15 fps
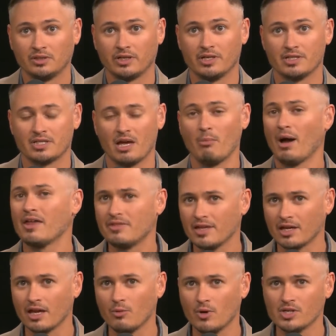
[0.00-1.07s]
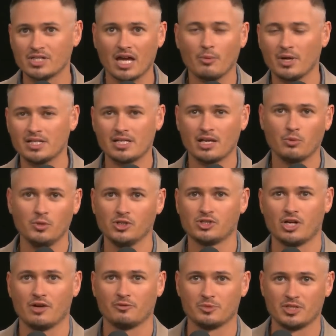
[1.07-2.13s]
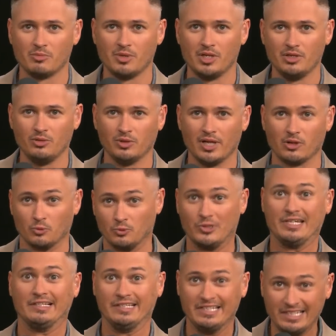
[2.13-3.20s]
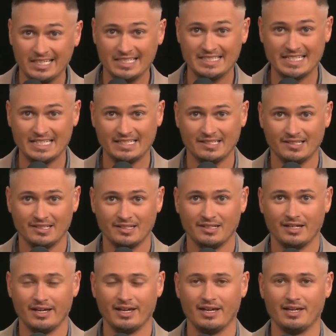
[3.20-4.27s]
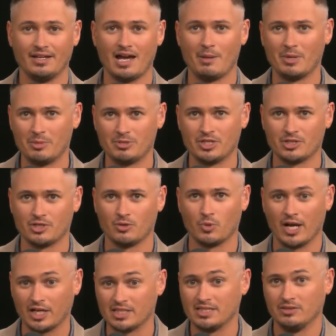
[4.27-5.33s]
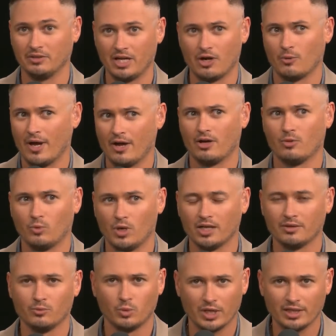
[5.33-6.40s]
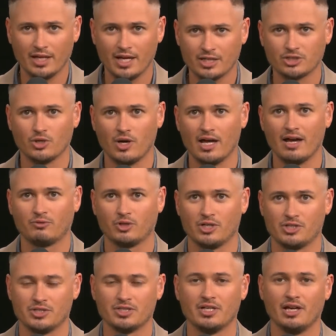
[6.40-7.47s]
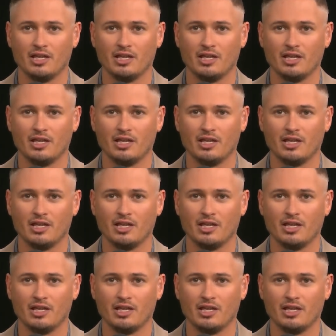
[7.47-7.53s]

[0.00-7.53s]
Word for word: Because, and my thinking was, I don't want to take a wheelchair from somebody who like really needs it, and I'm in a position where I could still get around on one one leg, so I'll have crutches.